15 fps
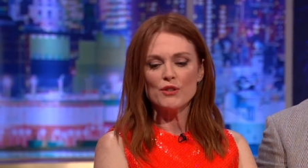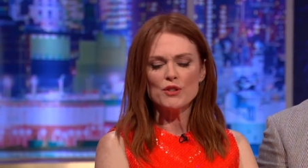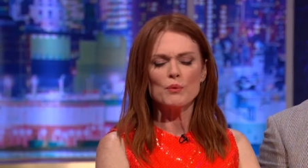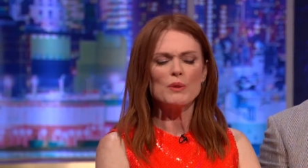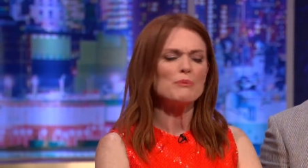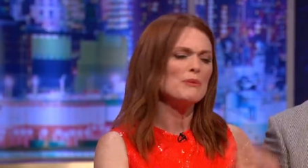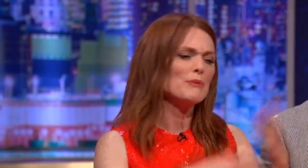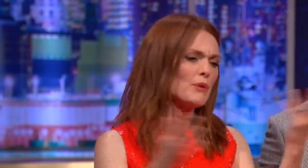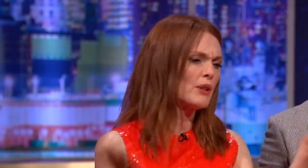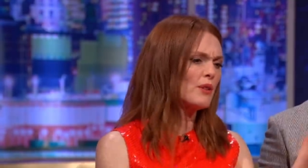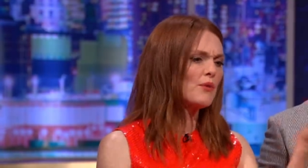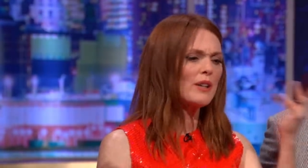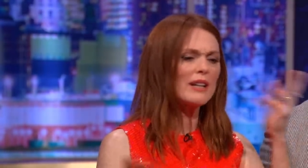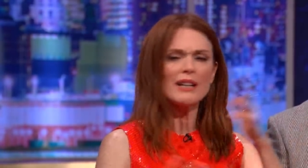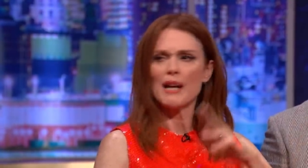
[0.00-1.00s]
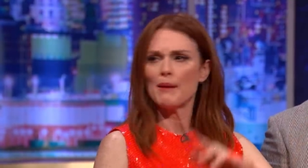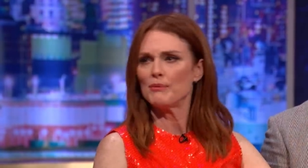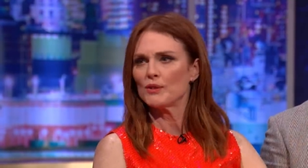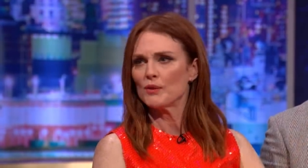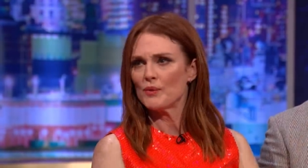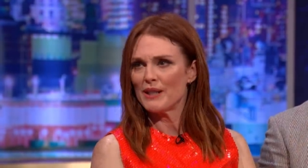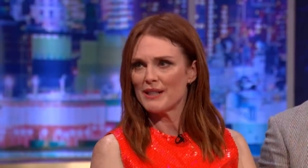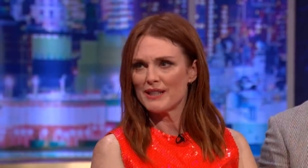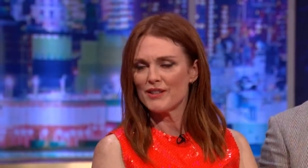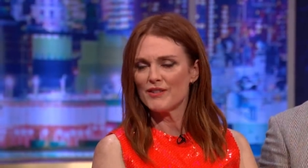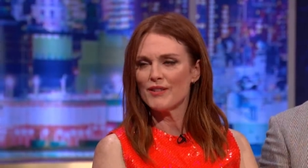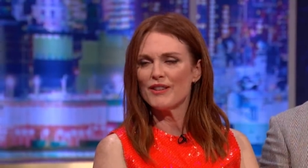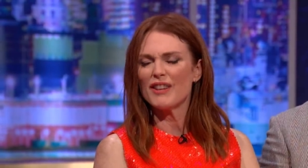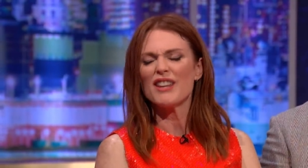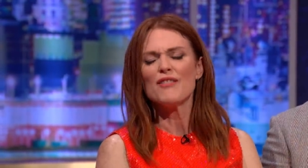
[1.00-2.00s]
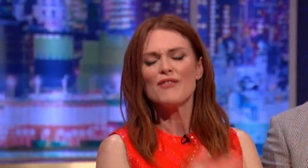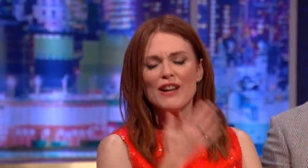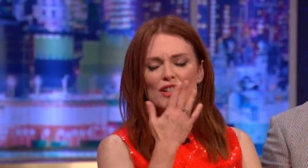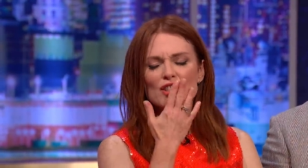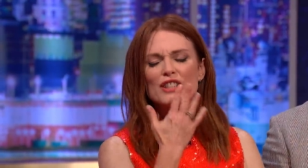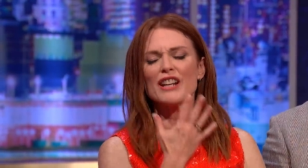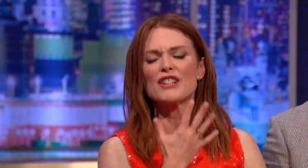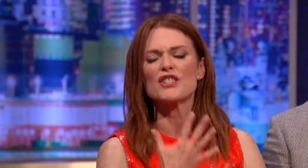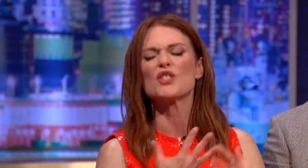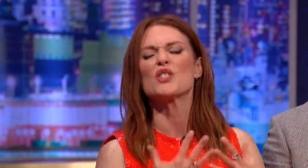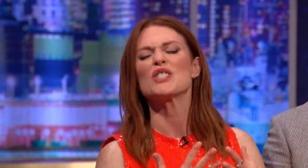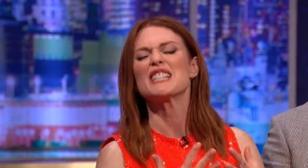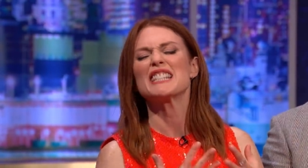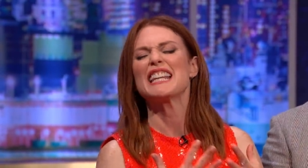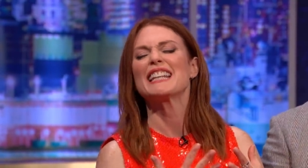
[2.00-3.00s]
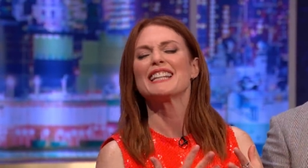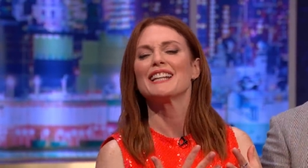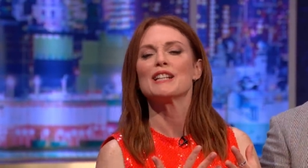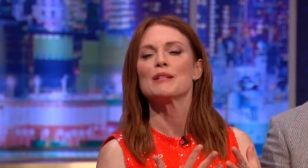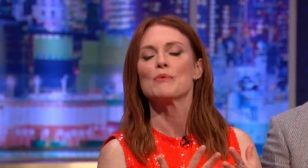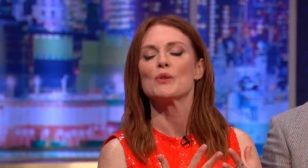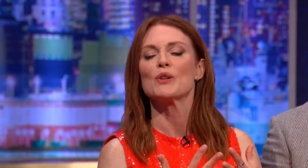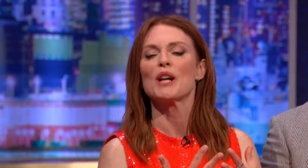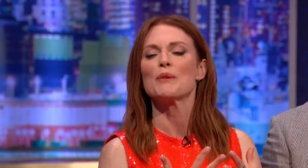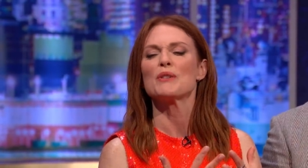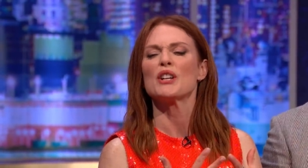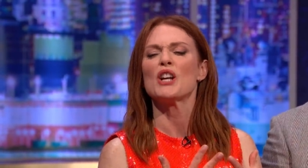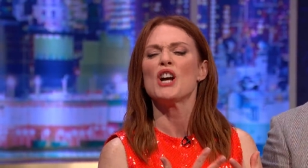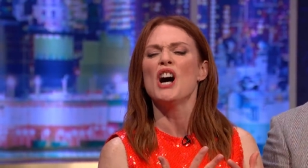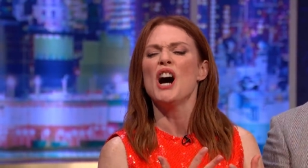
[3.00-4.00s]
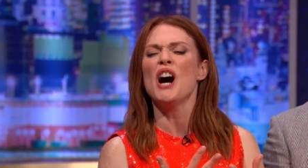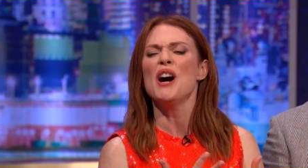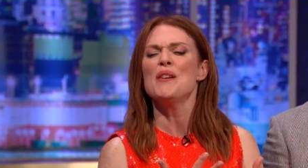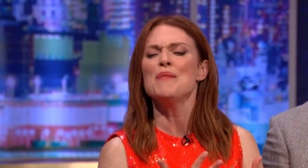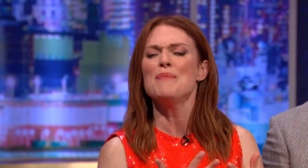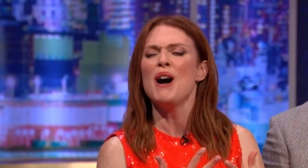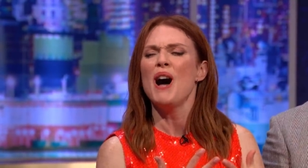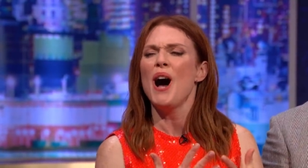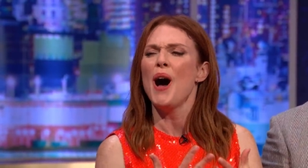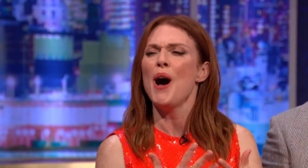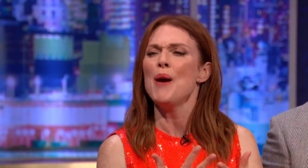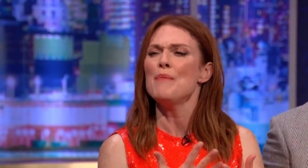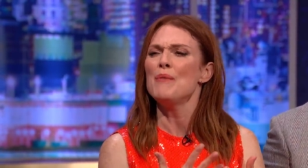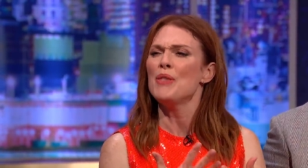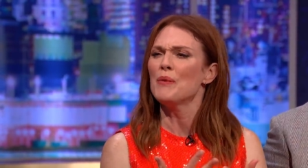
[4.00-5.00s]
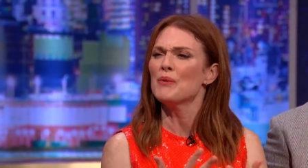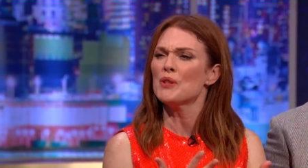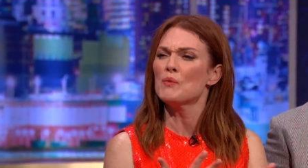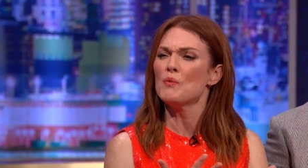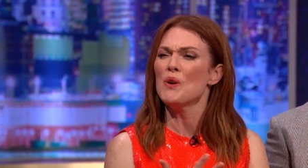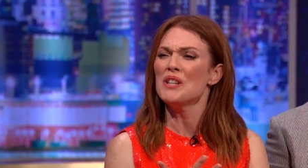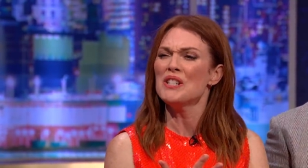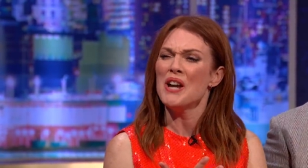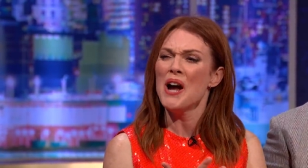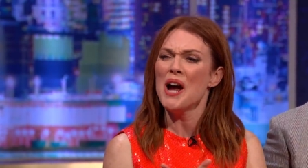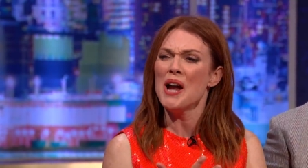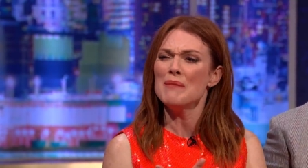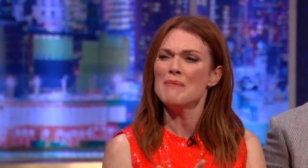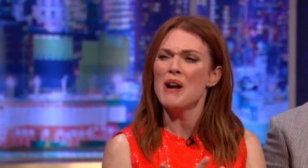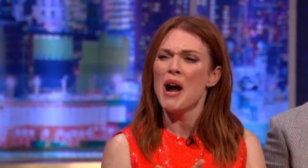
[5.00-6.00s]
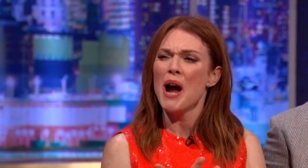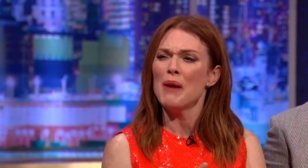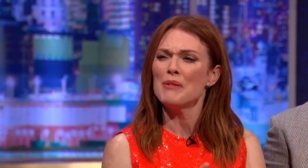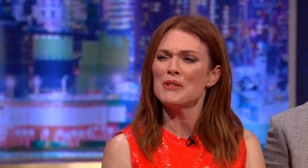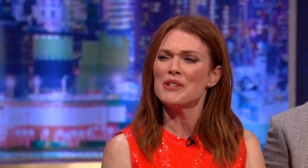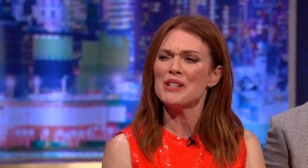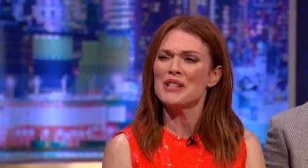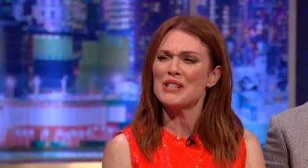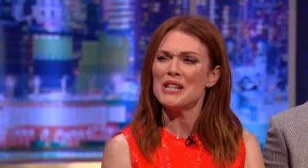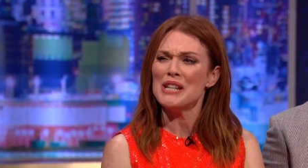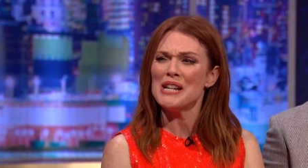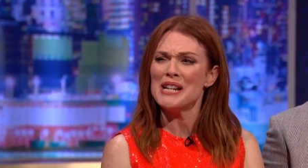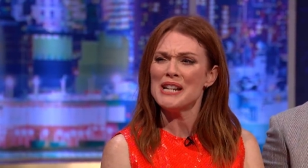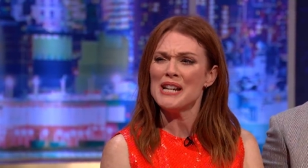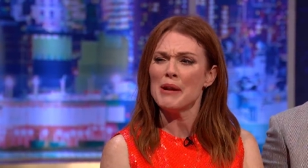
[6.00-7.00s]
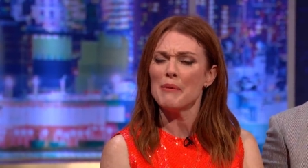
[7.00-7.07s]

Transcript: know. So we'd been doing it for like a couple of weeks, and then eventually I just couldn't take it anymore, and I was like, um, um. There was this one time I was 16 and